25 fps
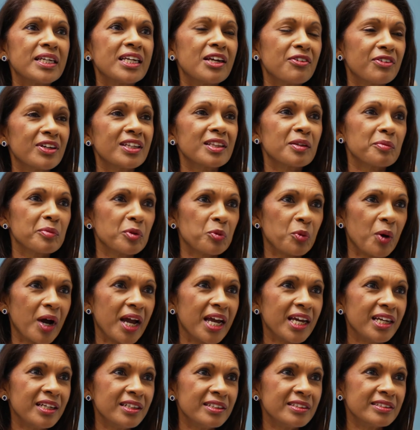giving them
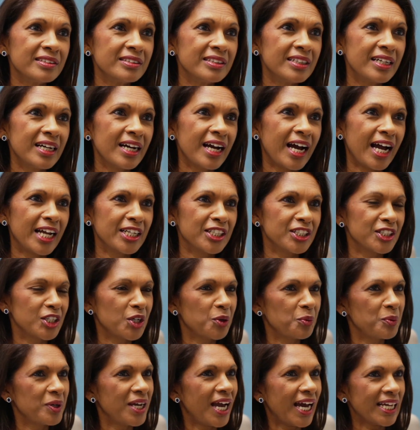away.
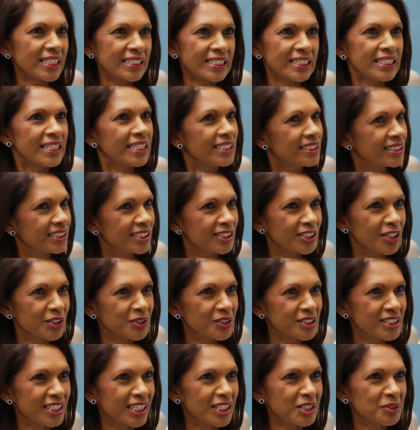And we had licks in
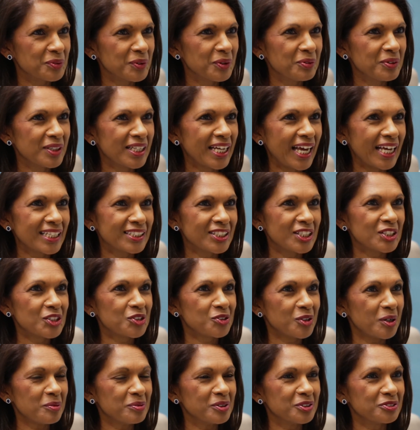those days. We would get in
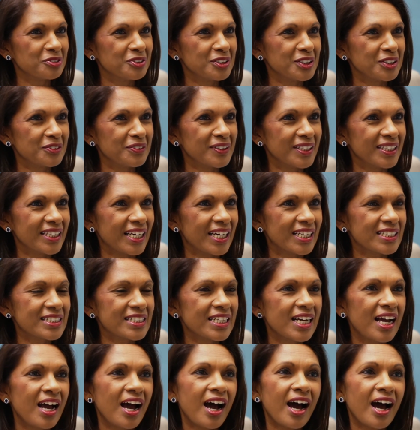trouble for doing that.